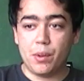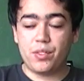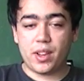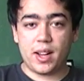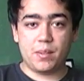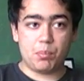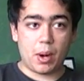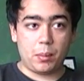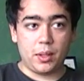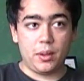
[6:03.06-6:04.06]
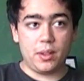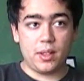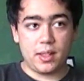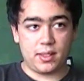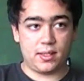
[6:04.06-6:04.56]
had probably
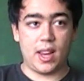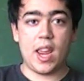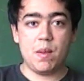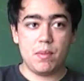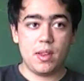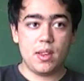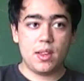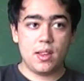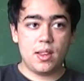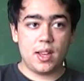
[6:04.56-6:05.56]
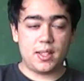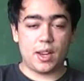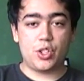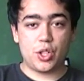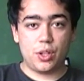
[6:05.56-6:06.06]
the same
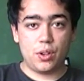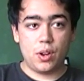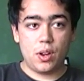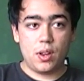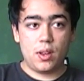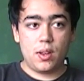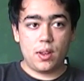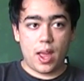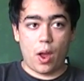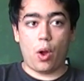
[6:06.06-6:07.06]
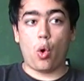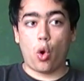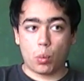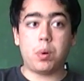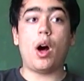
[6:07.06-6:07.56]
attention,
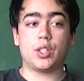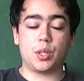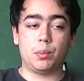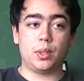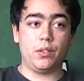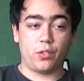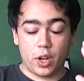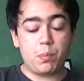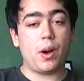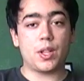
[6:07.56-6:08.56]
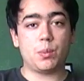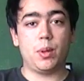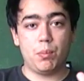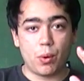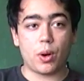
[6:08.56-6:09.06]
or possibly, very
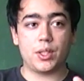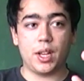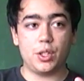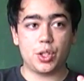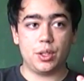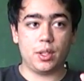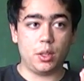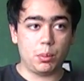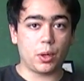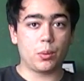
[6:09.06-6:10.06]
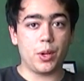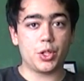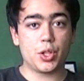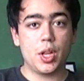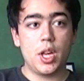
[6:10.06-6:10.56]
possibly more attention than the Blair
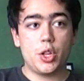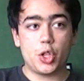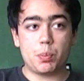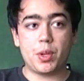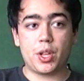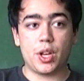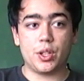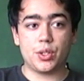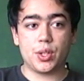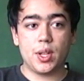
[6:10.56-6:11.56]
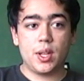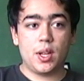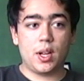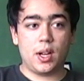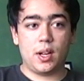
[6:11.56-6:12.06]
Witch, just because
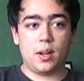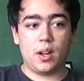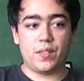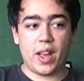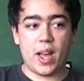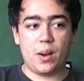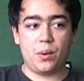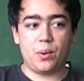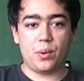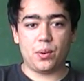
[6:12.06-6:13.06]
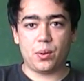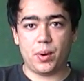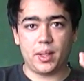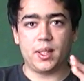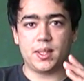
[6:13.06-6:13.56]
of how
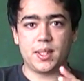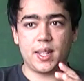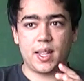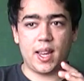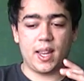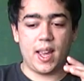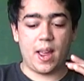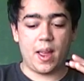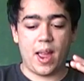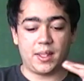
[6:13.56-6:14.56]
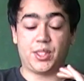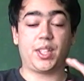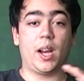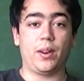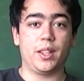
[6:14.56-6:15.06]
realistic and
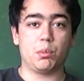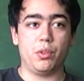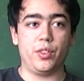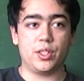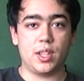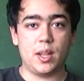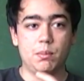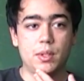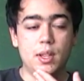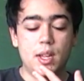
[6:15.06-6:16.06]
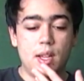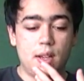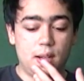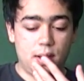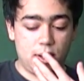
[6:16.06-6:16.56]
scary this movie seemed.
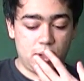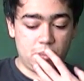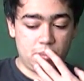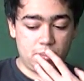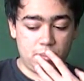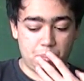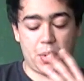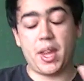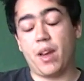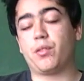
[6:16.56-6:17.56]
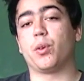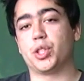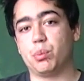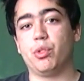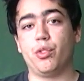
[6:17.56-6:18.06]
But yeah, of
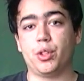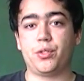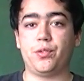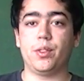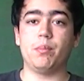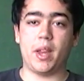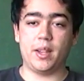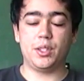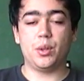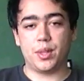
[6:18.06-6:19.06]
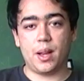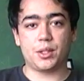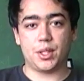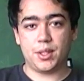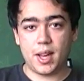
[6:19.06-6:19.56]
course, this movie was made in
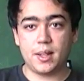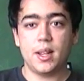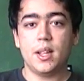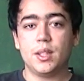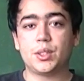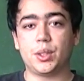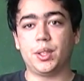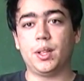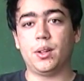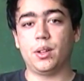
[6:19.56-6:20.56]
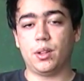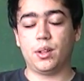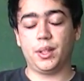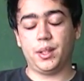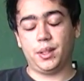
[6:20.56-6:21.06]
2010, so
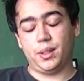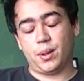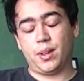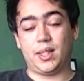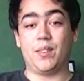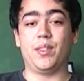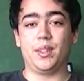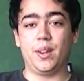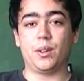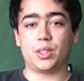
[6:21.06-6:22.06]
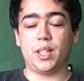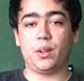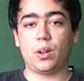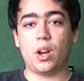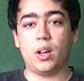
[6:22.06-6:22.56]
11 years
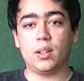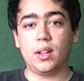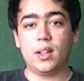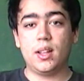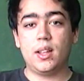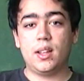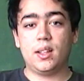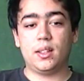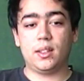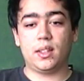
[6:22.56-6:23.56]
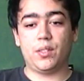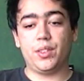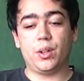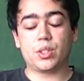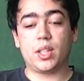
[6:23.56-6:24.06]
later on,
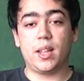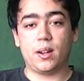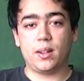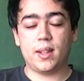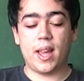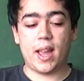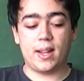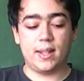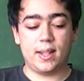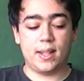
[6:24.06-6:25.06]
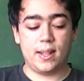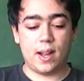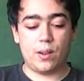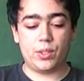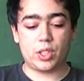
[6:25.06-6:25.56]
11 years later, and
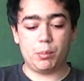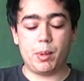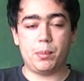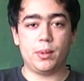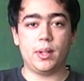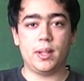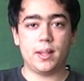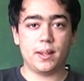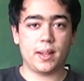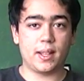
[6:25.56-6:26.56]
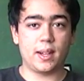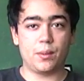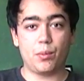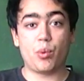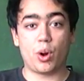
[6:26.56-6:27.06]
obviously people kind
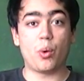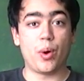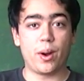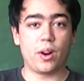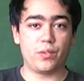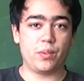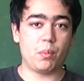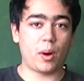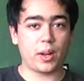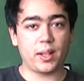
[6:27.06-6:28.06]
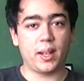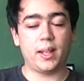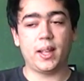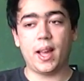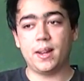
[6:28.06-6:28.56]
of were aware of
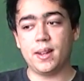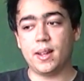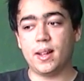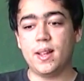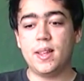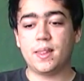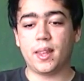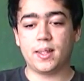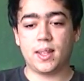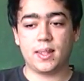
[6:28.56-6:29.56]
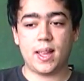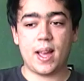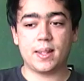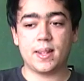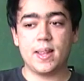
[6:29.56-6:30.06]
marketing and things like
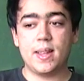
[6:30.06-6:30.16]
that.